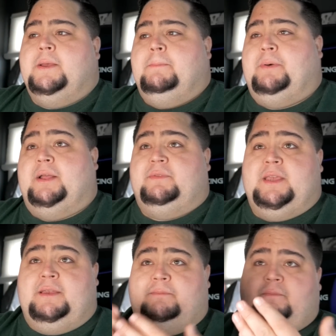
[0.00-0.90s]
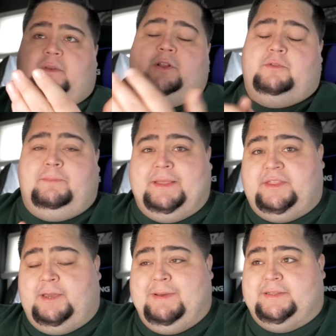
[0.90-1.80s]
But the, you know, the big
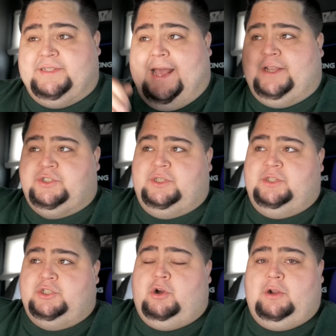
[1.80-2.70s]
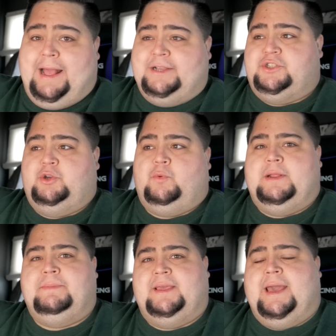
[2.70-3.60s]
thing about this actually, this card actually
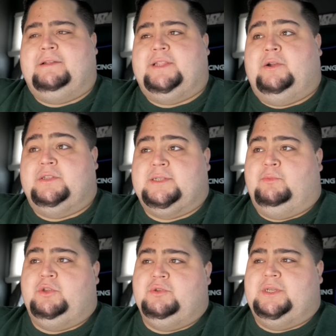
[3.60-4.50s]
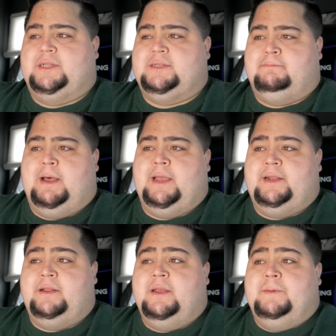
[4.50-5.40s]
already being out there and someone using it to
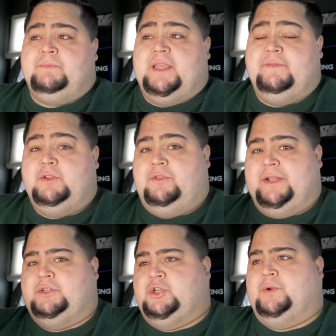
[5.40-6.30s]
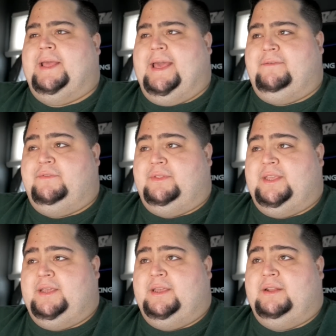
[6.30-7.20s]
mine, even though they don't have
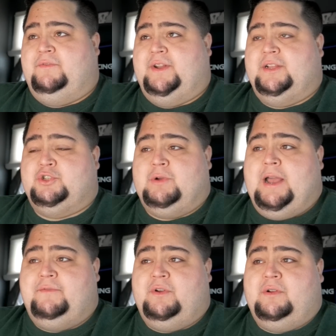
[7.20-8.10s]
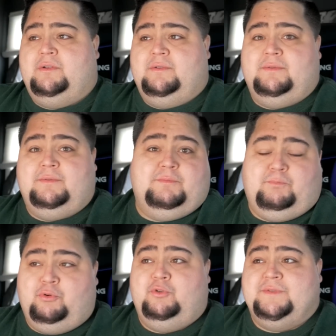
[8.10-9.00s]
the Nvidia driver,
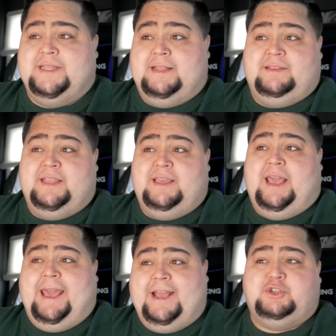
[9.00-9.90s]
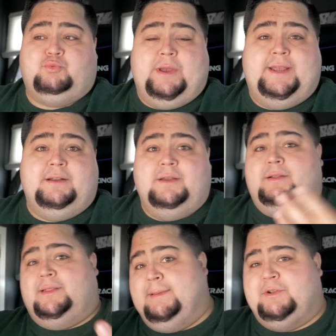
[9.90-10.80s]
proves that the hash rate
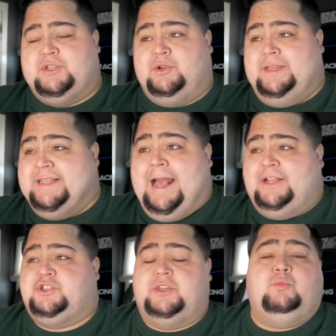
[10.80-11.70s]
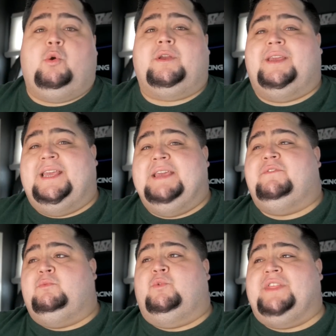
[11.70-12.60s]
limiter is actually working
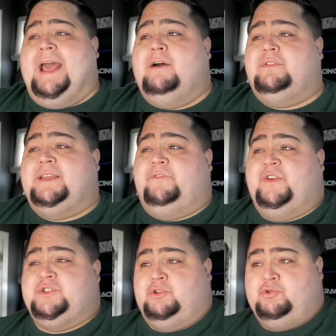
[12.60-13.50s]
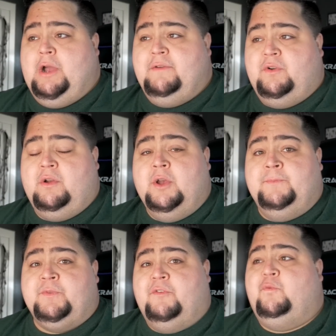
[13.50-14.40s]
even without the official driver
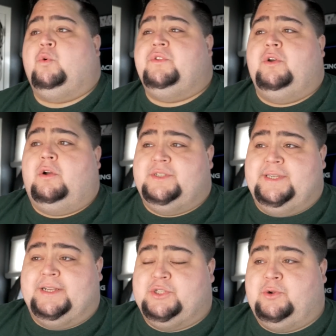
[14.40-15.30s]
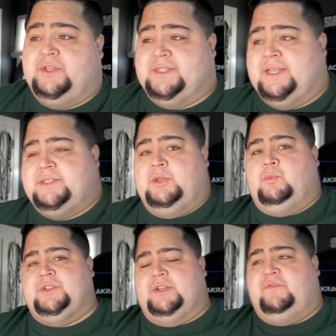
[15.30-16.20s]
for the R T X thirty sixty,
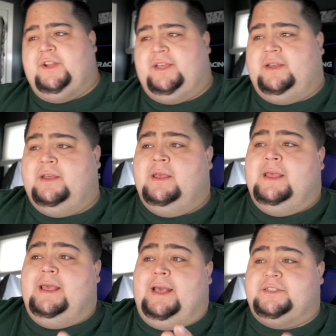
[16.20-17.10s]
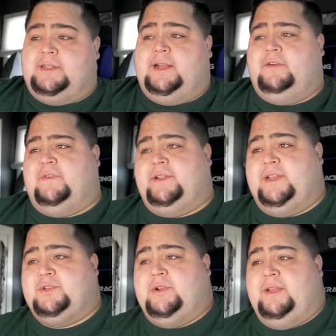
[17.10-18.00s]
which Nvidia has clarified
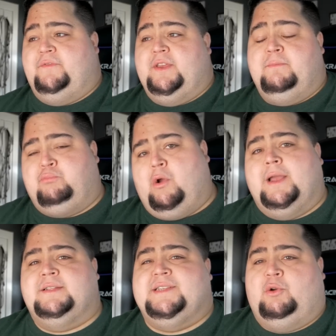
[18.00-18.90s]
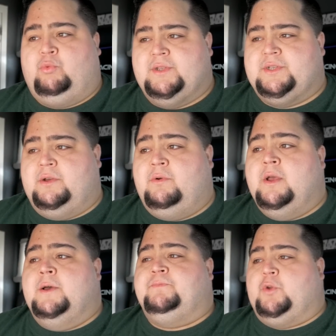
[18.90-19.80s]
yesterday via Brian Del Rizzo
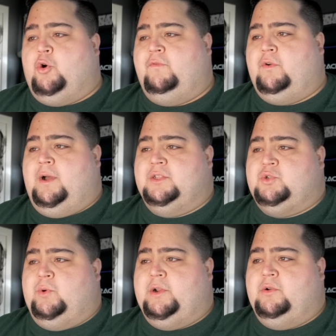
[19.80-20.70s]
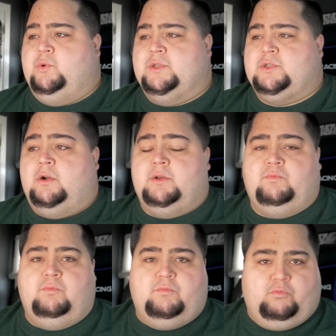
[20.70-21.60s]
over on Twitter, who had
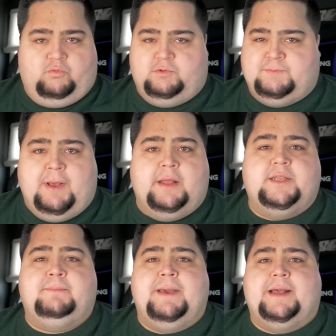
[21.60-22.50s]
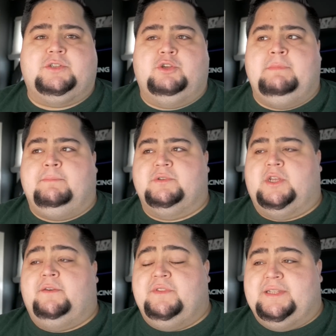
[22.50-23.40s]
started responding back to members
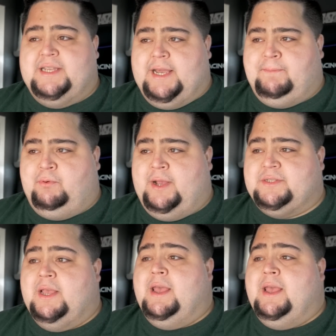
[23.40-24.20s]
of the tech press,